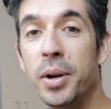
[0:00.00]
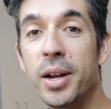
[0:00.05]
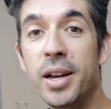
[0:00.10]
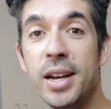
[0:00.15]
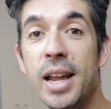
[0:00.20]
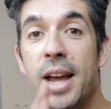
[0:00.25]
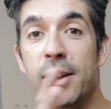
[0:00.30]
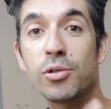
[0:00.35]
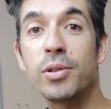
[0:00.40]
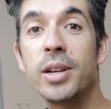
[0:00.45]
but I
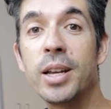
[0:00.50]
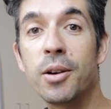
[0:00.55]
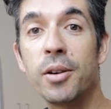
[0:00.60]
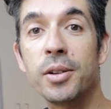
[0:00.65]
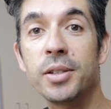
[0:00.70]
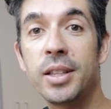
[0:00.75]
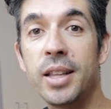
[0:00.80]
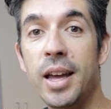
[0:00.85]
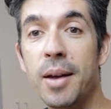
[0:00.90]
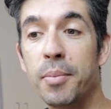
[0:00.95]
naturally
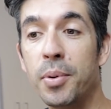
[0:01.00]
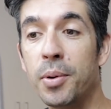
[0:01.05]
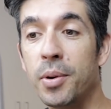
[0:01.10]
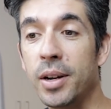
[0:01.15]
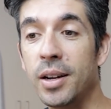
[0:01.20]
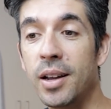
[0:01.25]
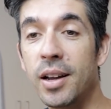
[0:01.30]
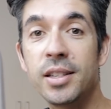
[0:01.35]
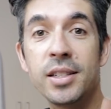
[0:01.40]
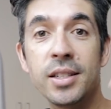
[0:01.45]
got to that
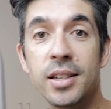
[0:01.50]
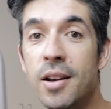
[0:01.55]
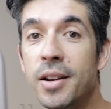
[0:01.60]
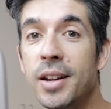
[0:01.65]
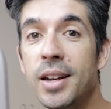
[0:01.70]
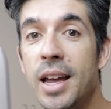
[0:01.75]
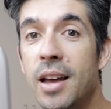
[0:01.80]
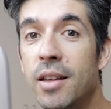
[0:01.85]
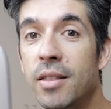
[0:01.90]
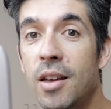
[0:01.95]
point. I
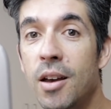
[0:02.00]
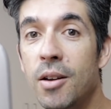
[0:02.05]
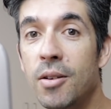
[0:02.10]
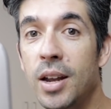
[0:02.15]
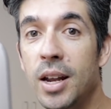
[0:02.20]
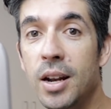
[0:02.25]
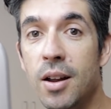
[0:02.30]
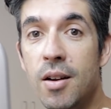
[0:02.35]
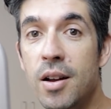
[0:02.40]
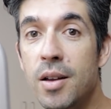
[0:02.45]
started out though
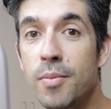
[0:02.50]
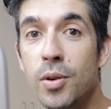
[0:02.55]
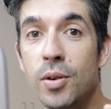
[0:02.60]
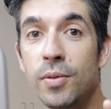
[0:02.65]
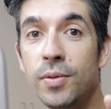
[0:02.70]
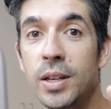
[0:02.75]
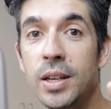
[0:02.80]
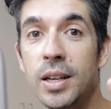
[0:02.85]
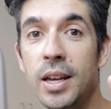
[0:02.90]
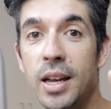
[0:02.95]
in
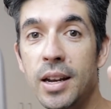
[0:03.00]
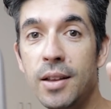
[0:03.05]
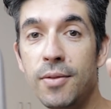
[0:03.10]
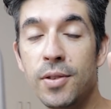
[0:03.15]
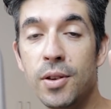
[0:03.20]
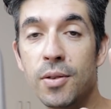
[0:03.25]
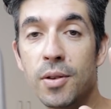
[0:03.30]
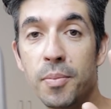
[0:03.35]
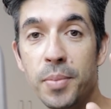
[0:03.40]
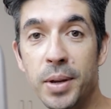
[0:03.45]
iMovie, and
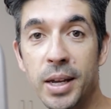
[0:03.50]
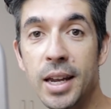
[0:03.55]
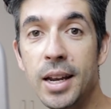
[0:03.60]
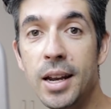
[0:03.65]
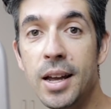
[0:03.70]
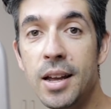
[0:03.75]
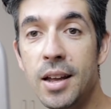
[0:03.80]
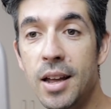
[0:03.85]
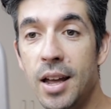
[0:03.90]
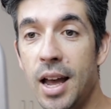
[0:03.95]
if you're a
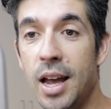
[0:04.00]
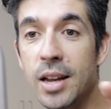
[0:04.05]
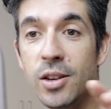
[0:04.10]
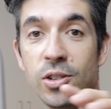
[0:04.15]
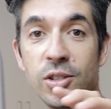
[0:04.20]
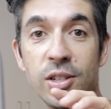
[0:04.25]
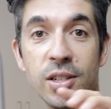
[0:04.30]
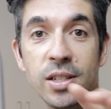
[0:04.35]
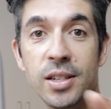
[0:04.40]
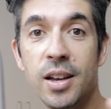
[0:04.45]
beginner and
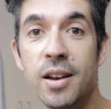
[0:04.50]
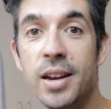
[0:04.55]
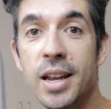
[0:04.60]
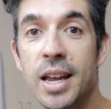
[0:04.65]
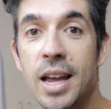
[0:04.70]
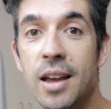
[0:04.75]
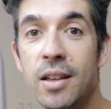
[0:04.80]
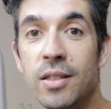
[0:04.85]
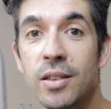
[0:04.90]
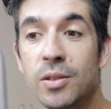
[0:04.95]
you're just
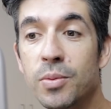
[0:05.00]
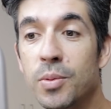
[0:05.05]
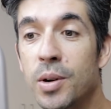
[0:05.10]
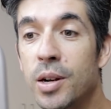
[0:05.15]
starting out in this